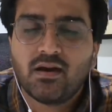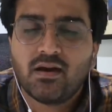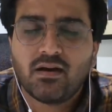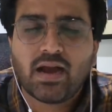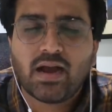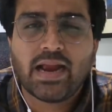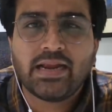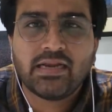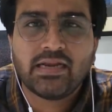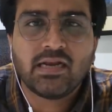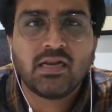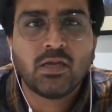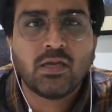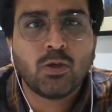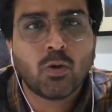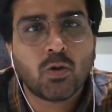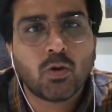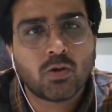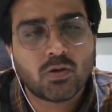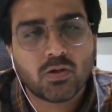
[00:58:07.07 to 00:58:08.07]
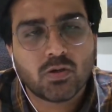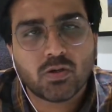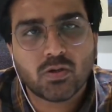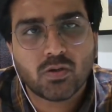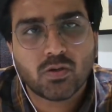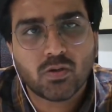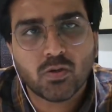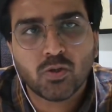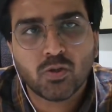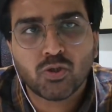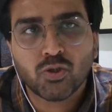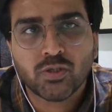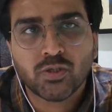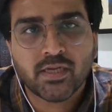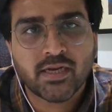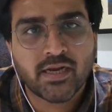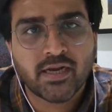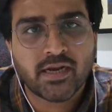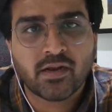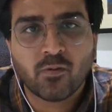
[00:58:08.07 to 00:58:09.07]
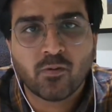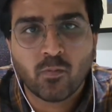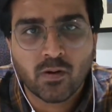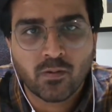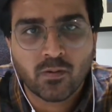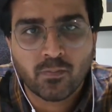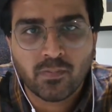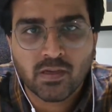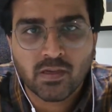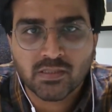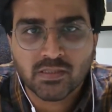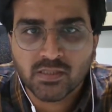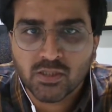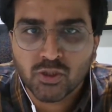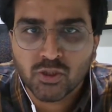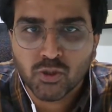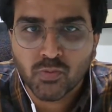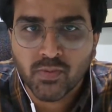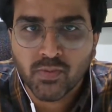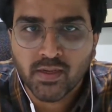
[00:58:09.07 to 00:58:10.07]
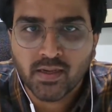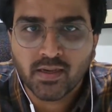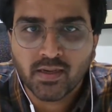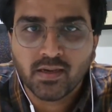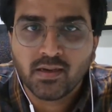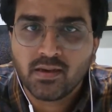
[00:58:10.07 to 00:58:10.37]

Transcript: Ideally, you should create a one-page resume